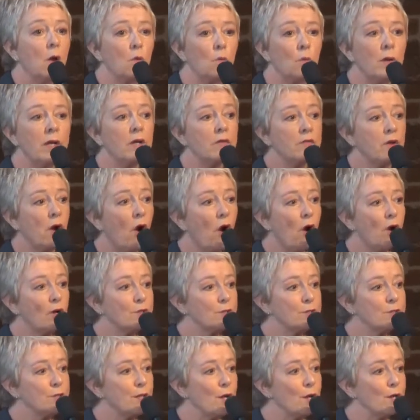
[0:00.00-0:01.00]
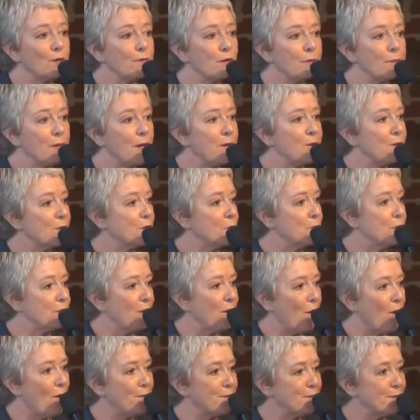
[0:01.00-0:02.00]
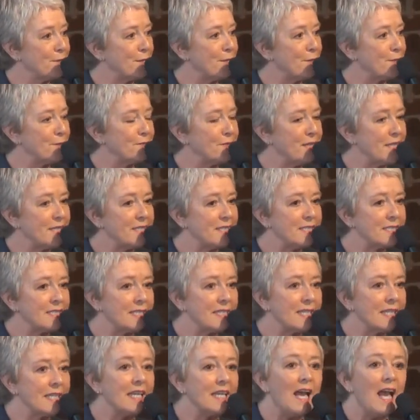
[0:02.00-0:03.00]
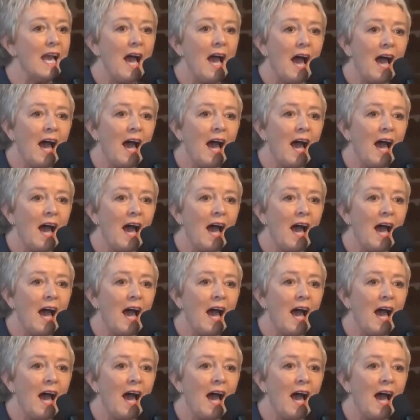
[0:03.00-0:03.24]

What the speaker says: We are the heart and soul of America. We're the heart and soul of Tennessee.